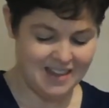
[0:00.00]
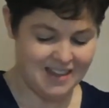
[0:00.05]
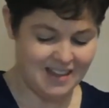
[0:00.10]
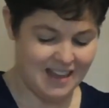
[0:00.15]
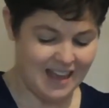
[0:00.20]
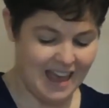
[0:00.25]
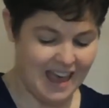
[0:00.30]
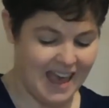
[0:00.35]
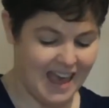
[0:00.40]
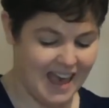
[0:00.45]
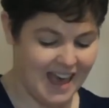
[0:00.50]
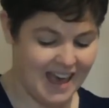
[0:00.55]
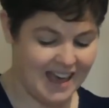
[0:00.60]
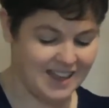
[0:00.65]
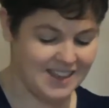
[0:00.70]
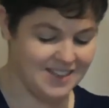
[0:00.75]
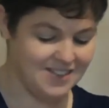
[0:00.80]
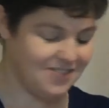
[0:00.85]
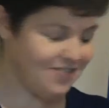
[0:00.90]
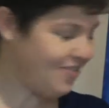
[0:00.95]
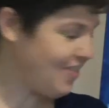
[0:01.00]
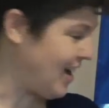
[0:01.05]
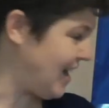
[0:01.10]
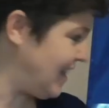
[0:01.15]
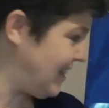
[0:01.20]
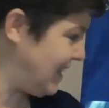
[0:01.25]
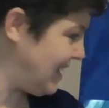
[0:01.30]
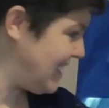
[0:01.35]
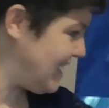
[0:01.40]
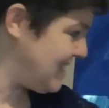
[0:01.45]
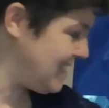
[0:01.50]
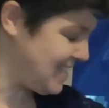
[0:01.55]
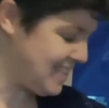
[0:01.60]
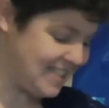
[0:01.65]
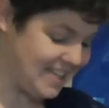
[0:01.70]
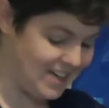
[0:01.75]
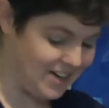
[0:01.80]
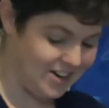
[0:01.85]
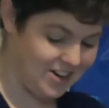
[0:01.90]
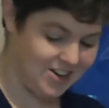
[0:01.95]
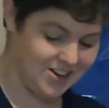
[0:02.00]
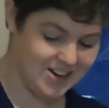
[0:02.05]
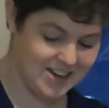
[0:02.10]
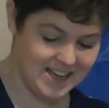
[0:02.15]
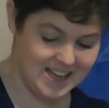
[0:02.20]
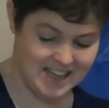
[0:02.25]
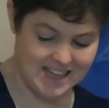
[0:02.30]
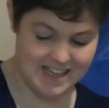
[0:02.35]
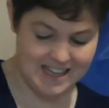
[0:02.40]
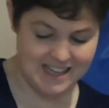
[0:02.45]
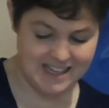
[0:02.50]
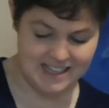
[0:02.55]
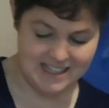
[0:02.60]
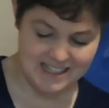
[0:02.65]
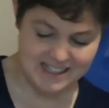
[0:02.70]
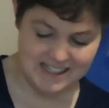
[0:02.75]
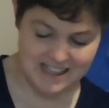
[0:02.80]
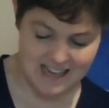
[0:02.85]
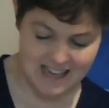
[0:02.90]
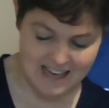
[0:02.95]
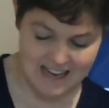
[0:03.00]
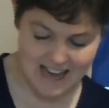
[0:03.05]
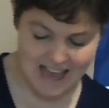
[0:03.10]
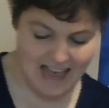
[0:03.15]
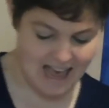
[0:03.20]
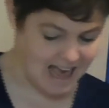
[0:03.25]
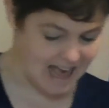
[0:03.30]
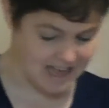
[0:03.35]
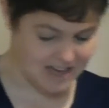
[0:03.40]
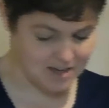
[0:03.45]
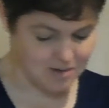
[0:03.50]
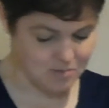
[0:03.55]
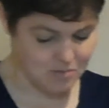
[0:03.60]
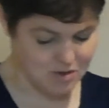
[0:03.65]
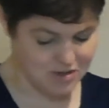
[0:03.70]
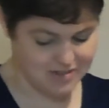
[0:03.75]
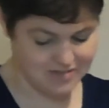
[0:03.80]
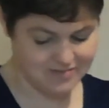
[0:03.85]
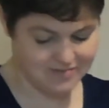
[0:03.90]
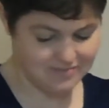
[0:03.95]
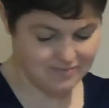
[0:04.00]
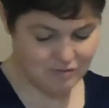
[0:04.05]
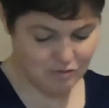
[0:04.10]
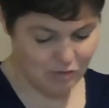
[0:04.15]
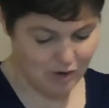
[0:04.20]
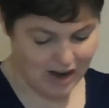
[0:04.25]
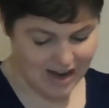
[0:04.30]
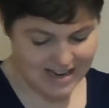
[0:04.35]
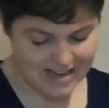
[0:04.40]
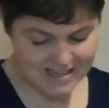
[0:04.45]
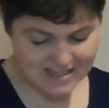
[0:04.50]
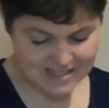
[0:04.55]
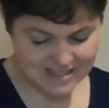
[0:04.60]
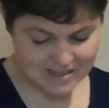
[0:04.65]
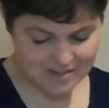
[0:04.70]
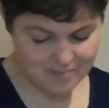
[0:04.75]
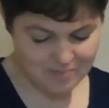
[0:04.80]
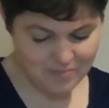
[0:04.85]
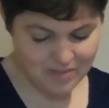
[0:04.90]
And finally, deer is an animal, right?